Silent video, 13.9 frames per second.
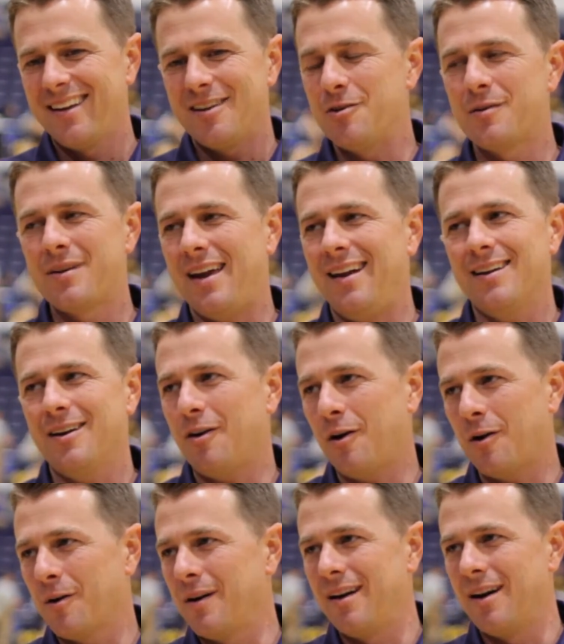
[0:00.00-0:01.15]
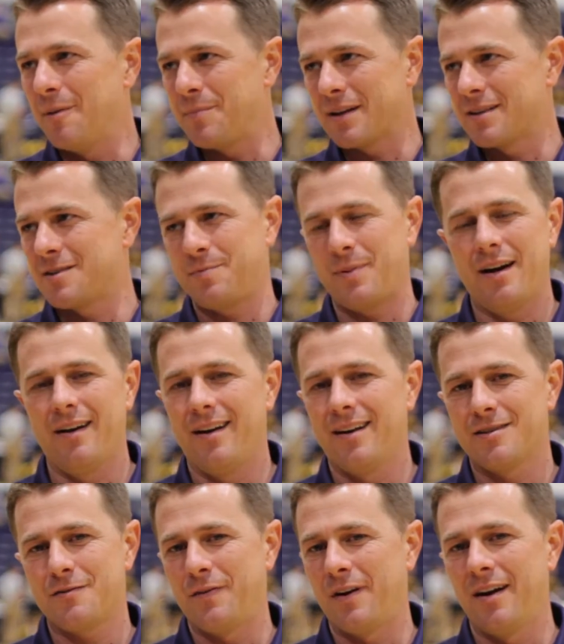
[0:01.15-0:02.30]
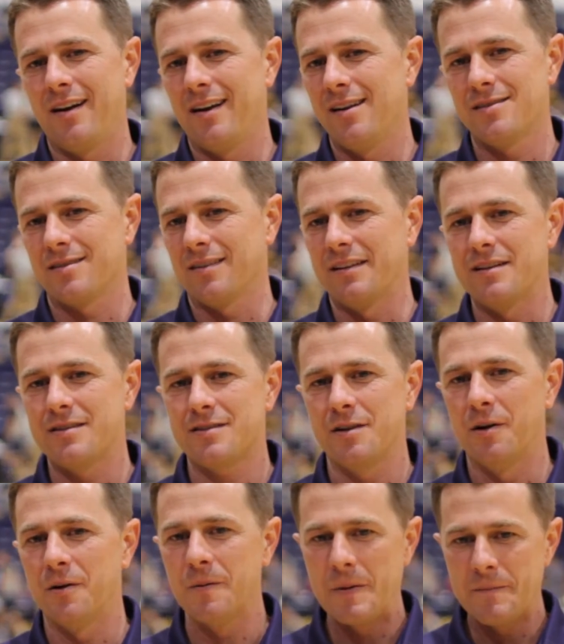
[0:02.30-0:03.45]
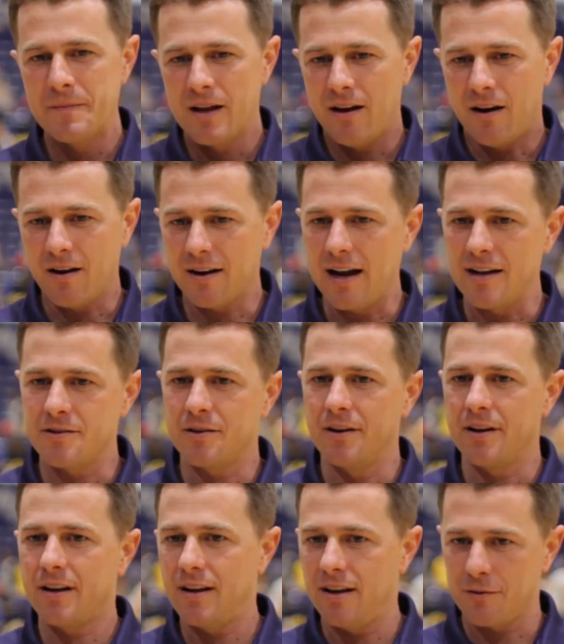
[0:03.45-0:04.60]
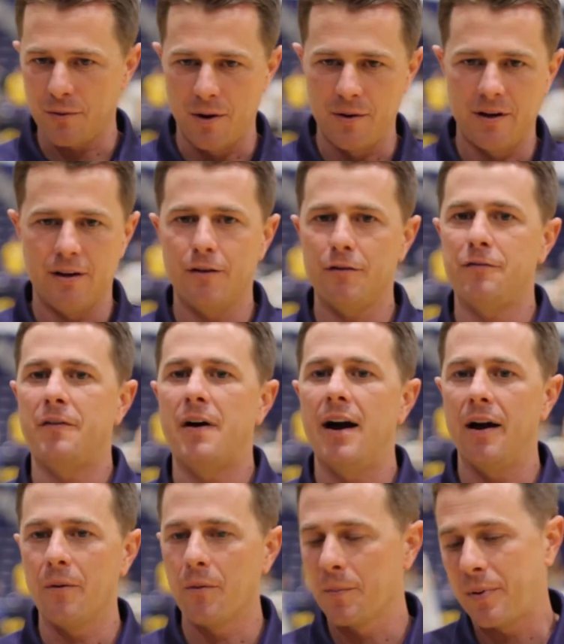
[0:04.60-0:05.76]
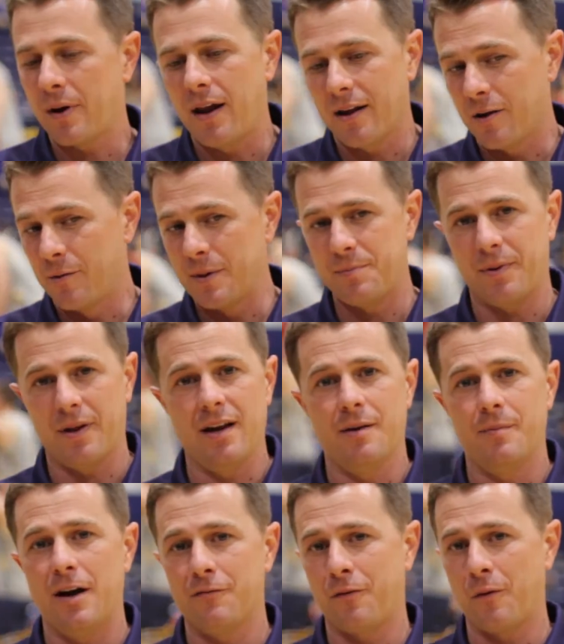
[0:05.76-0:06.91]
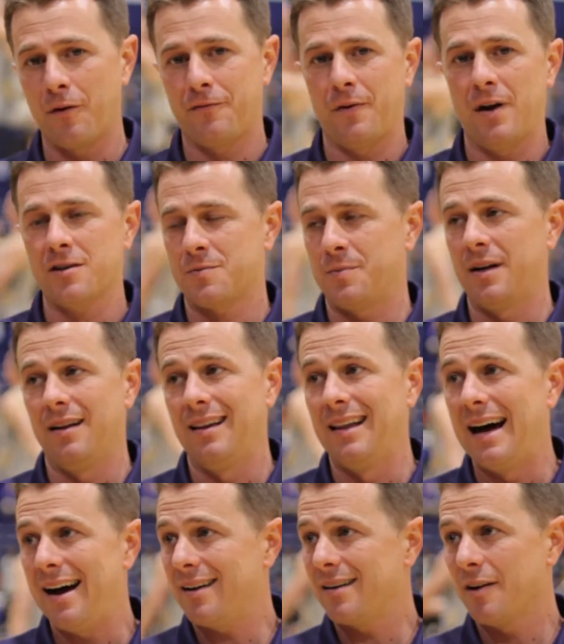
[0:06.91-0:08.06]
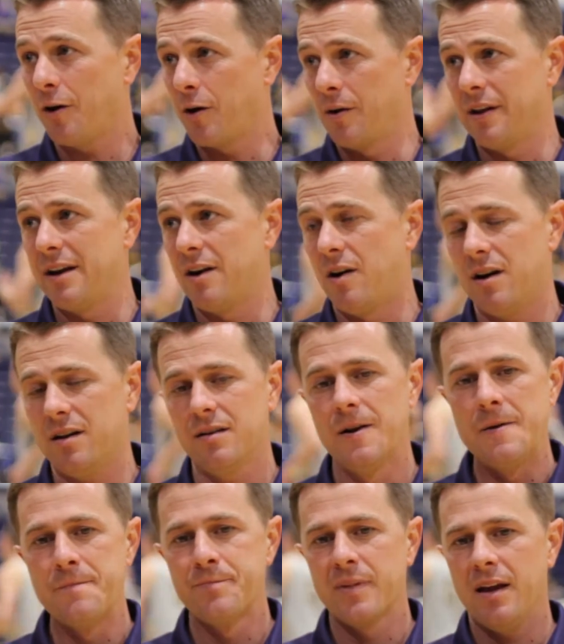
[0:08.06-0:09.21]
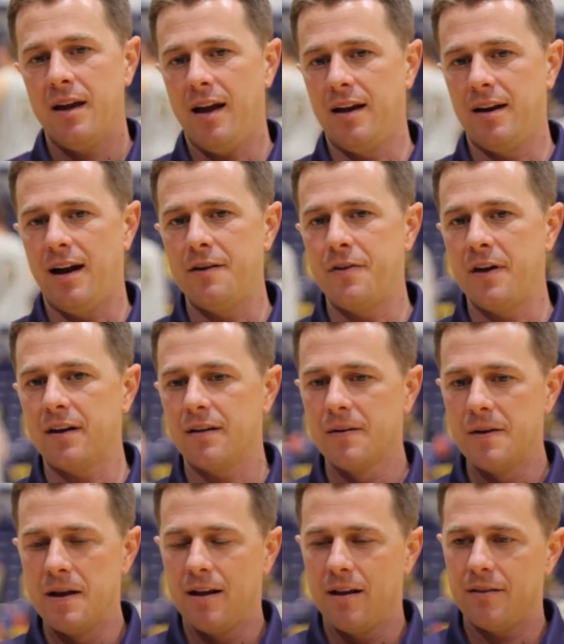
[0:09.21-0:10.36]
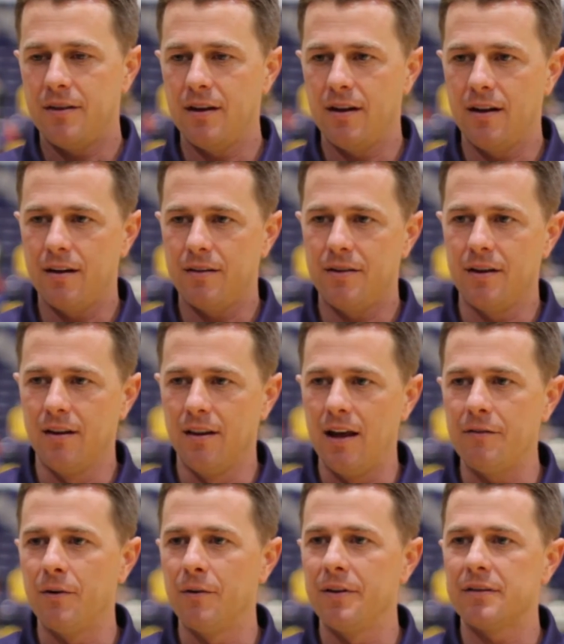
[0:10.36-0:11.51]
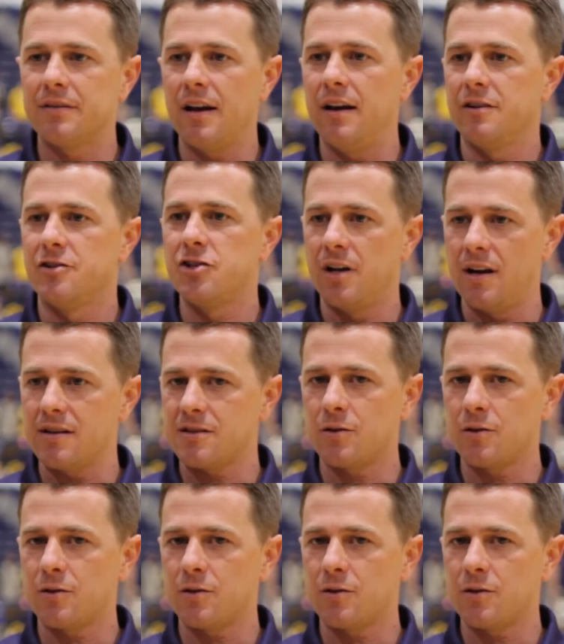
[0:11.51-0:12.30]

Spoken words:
you can't hurry up experience very easily. So our guys are going to get thrown into the fire. We're probably going to be playing about 4 freshmen a lot early on. And I think the level that they adjust